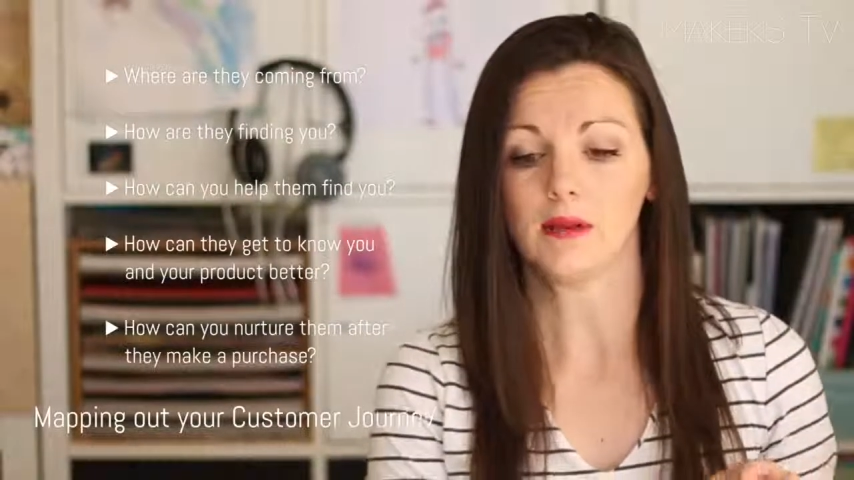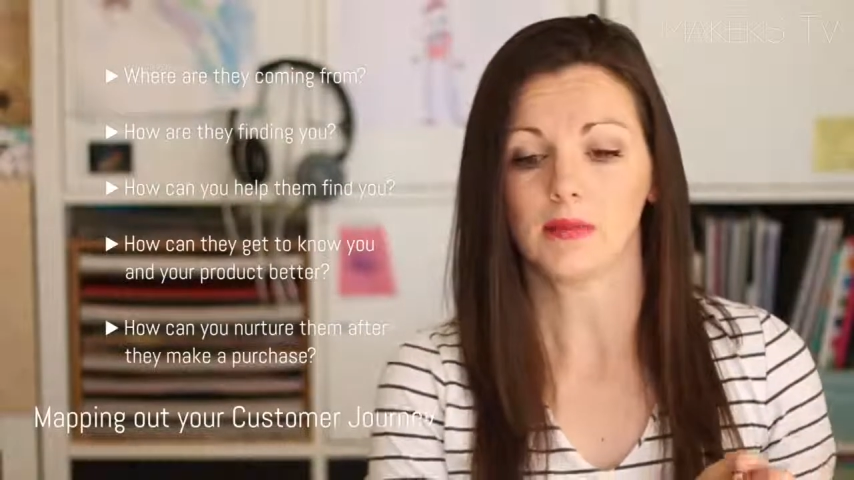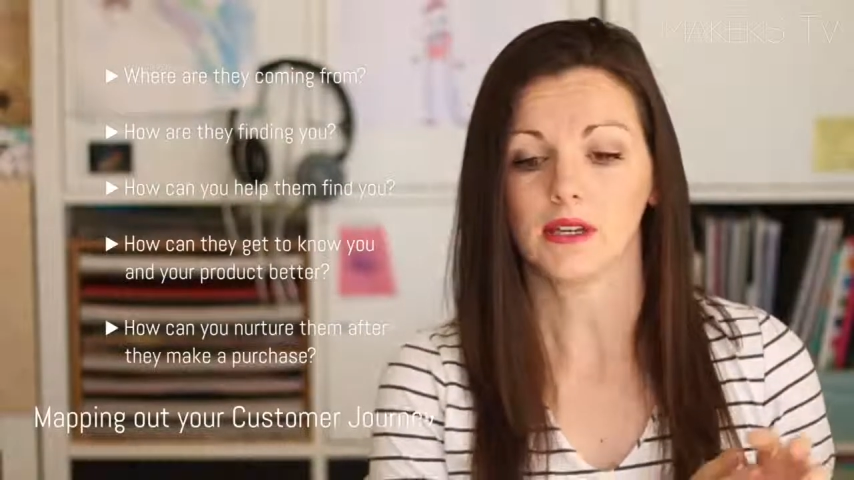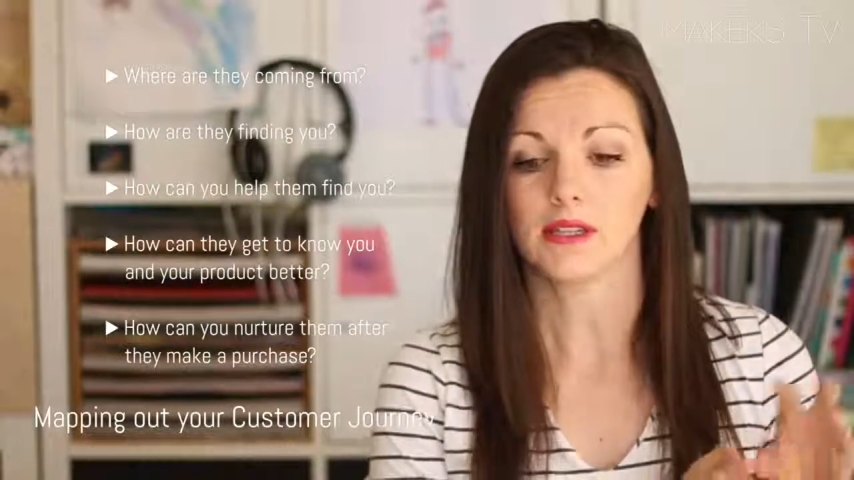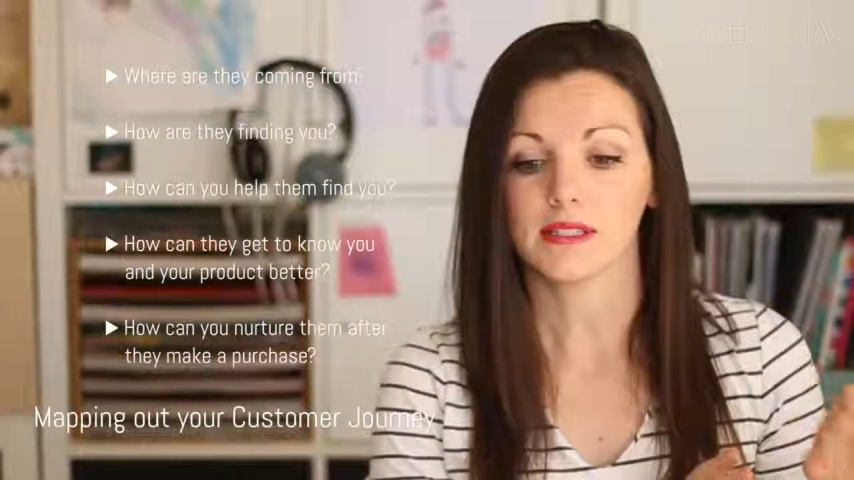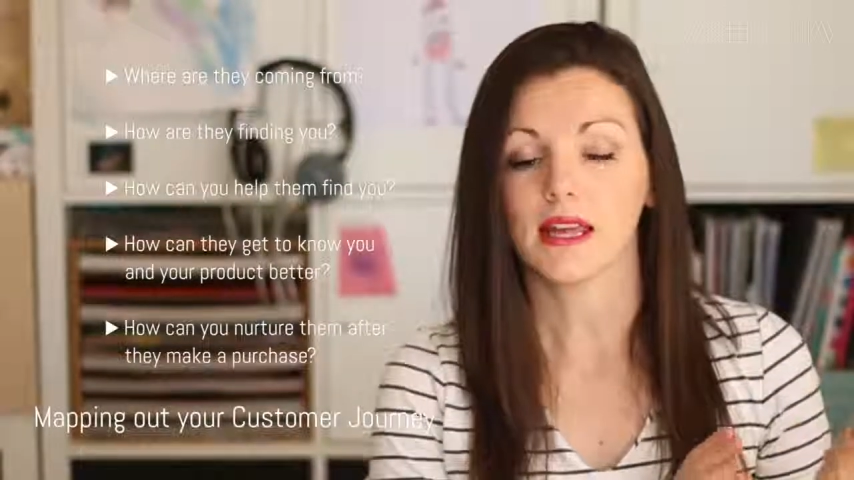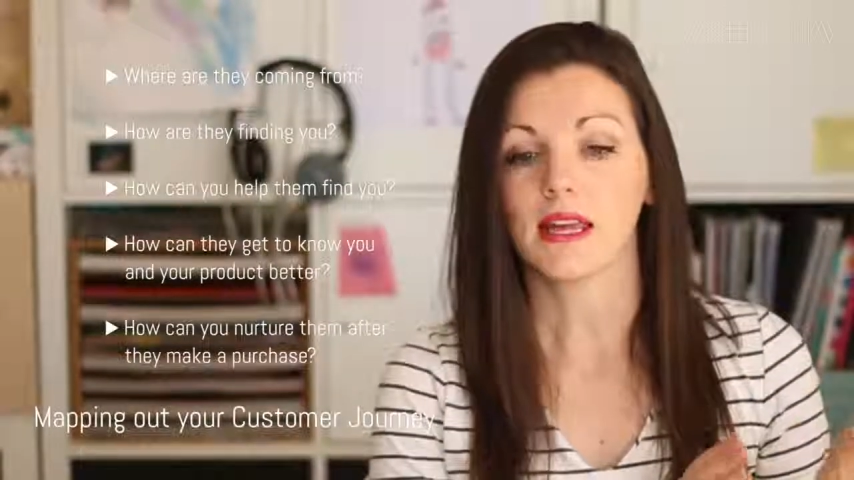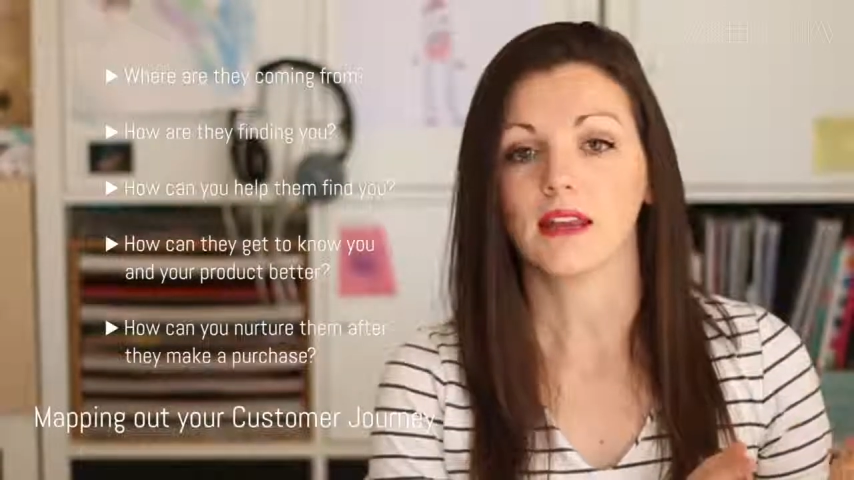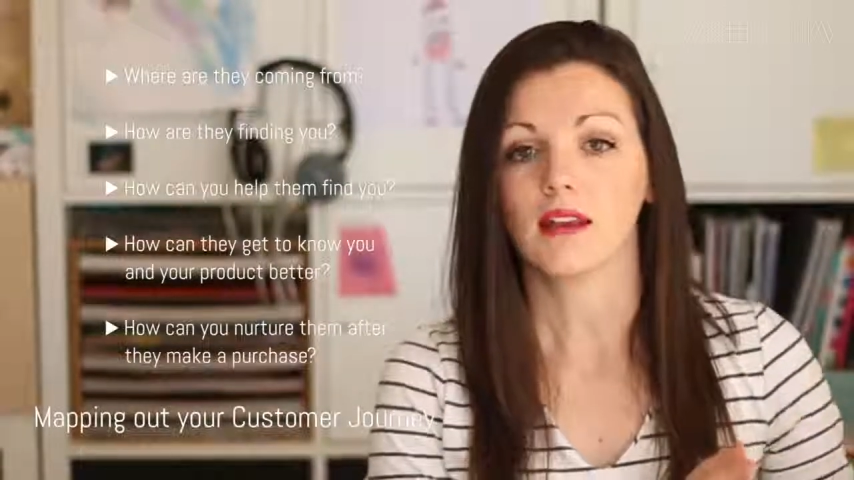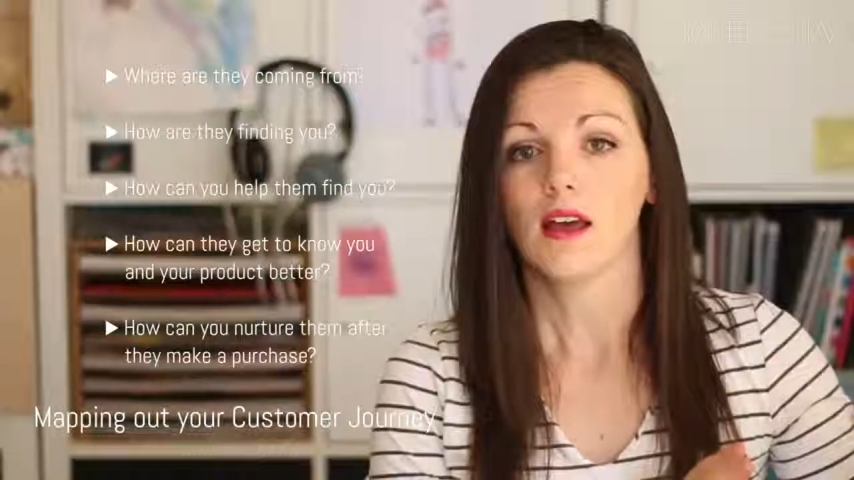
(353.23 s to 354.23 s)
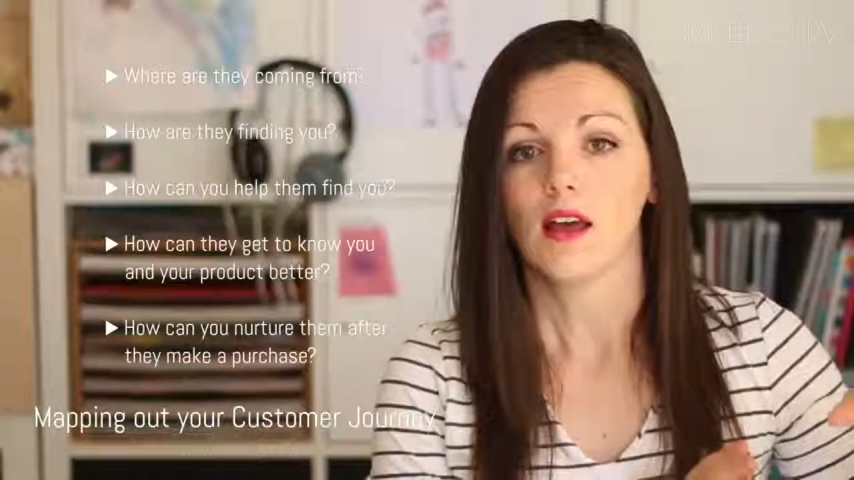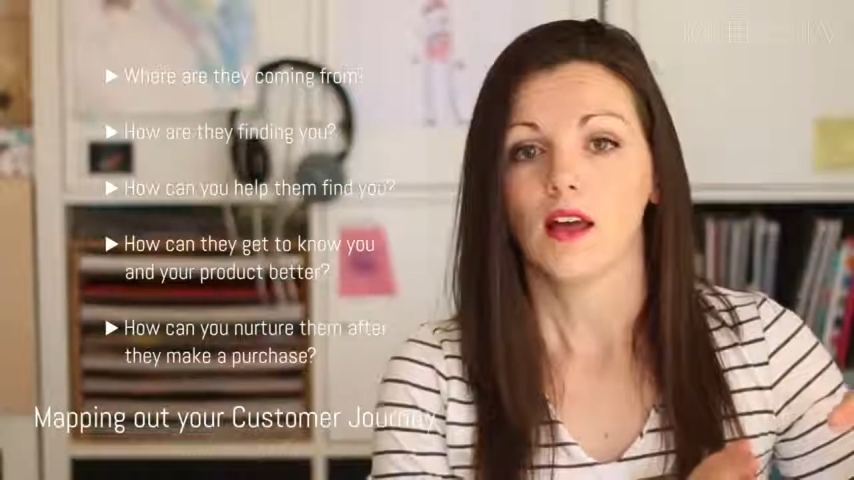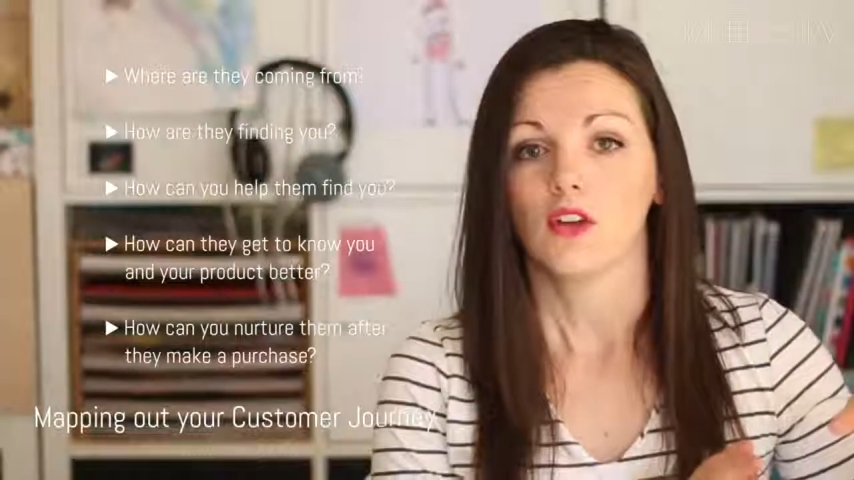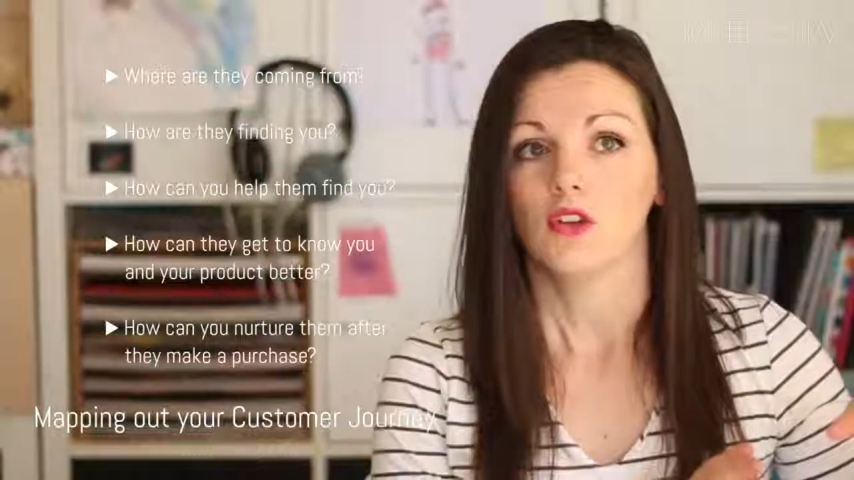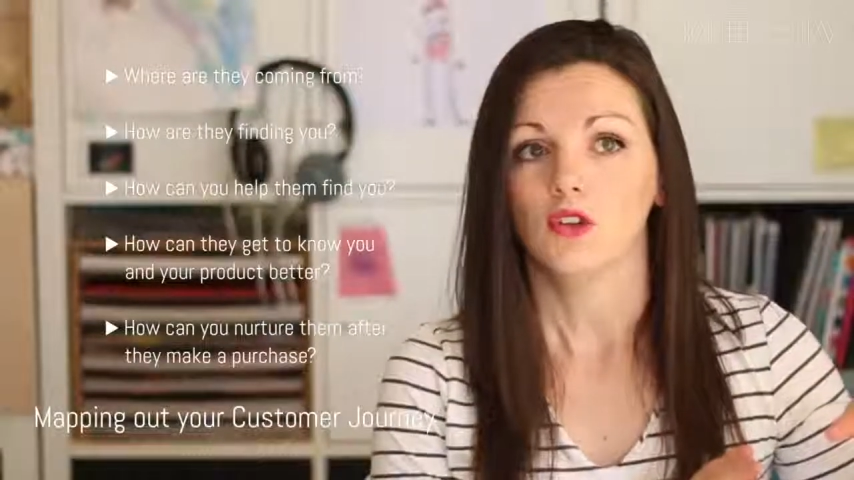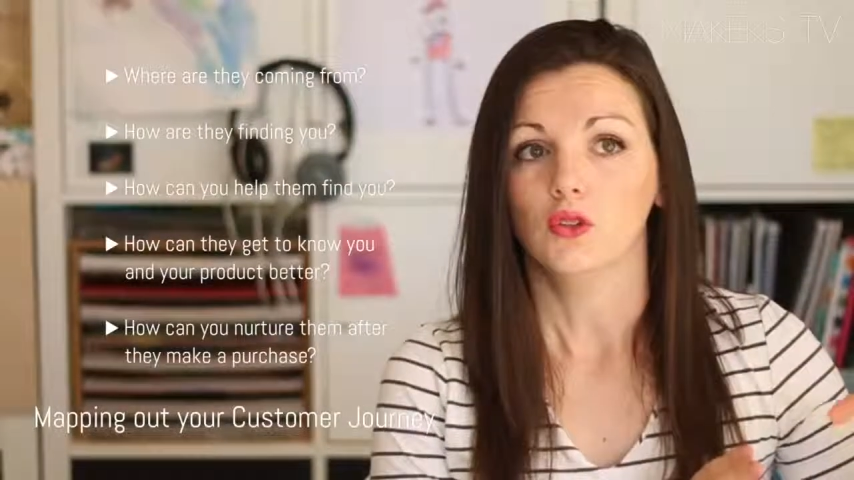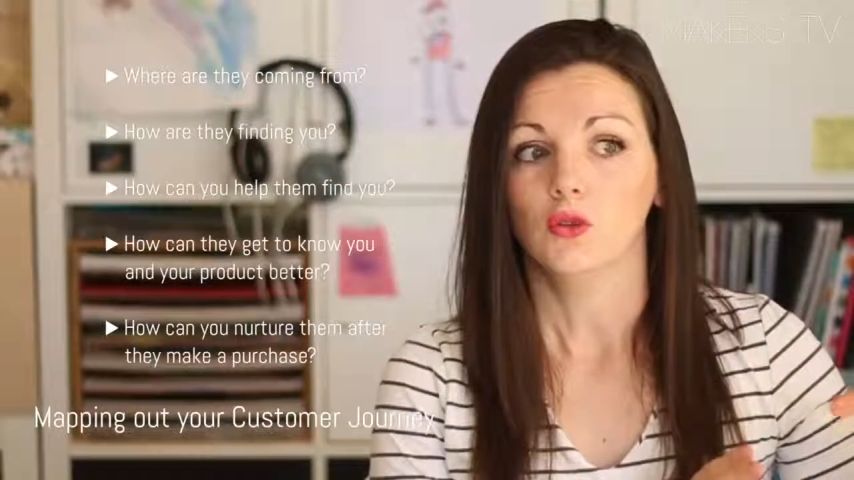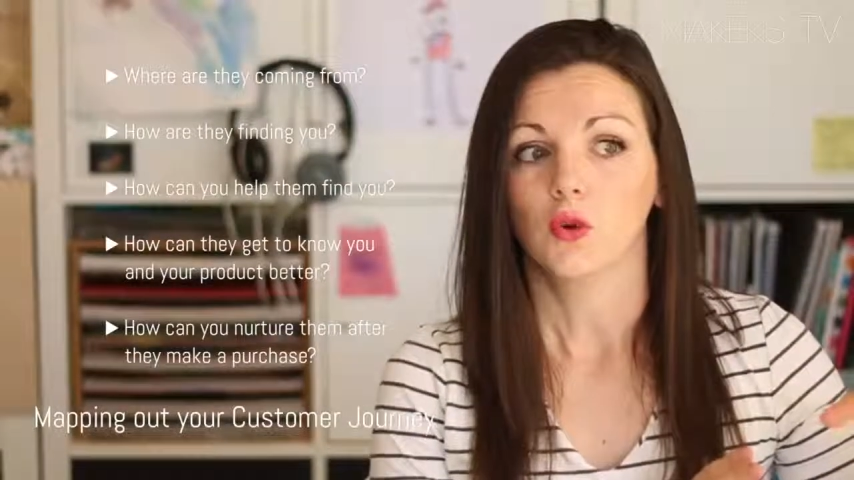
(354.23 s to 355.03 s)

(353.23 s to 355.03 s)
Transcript: because then you